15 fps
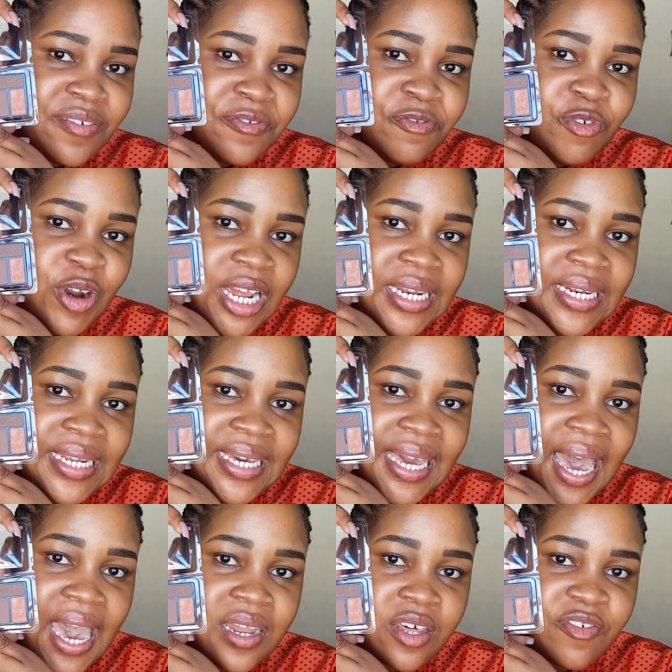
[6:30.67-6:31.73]
friendly
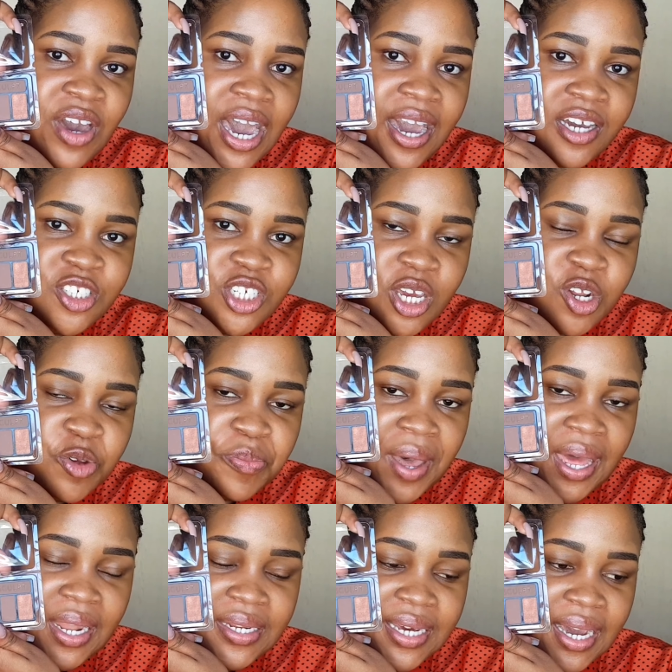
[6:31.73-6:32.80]
kind of an eyeshadow
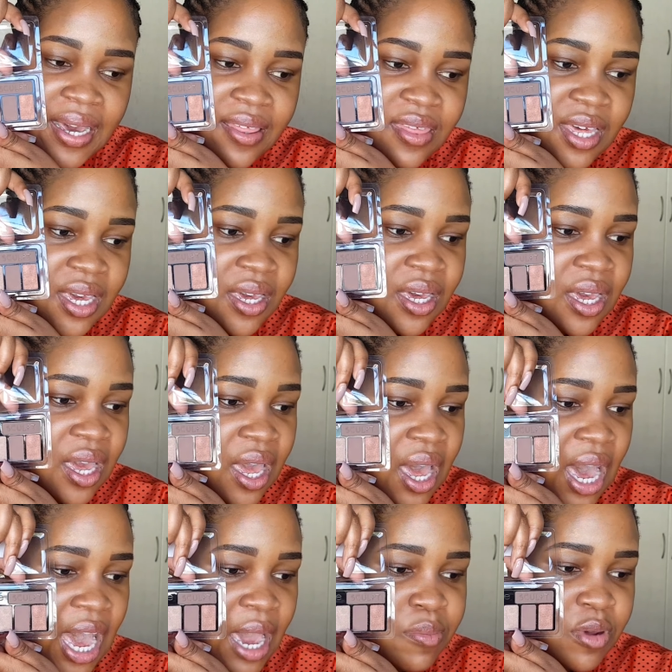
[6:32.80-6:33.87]
palette, I think.
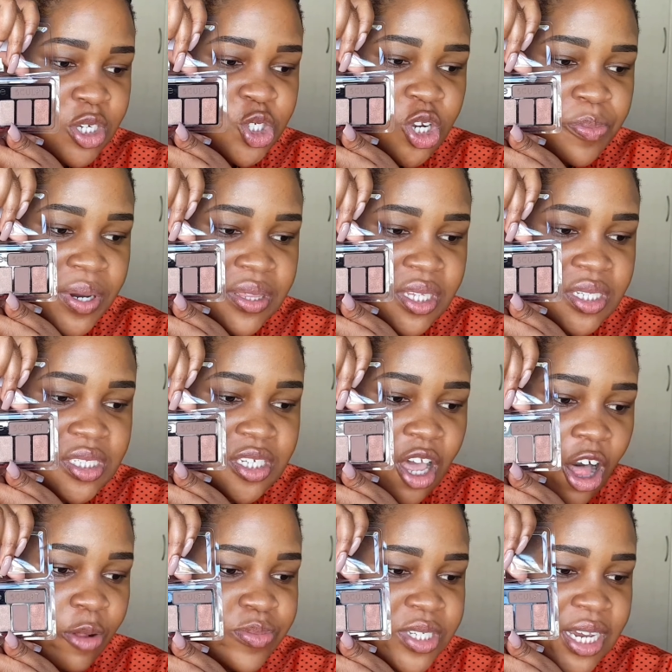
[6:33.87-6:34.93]
I'm not sure about the
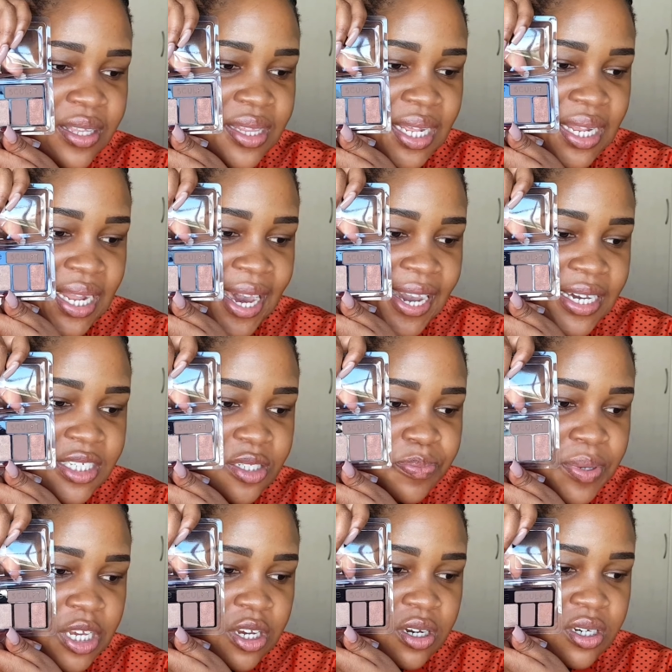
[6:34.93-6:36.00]
sculpt and the light
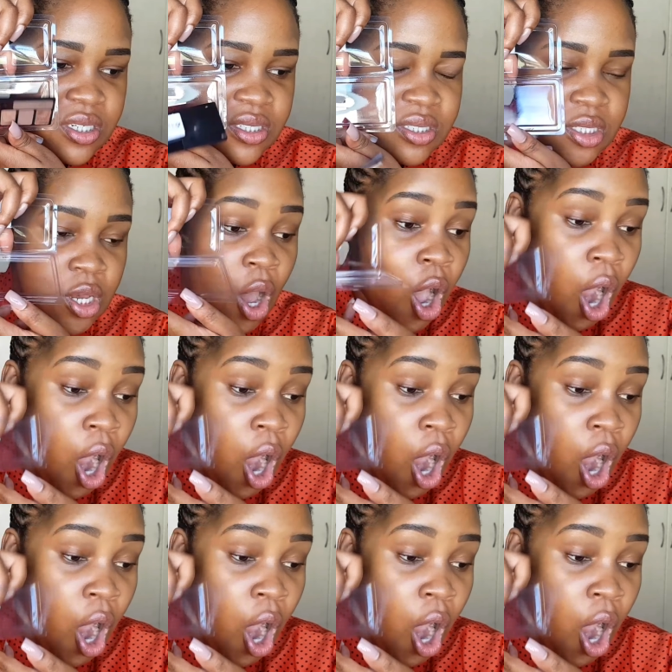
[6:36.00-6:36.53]
because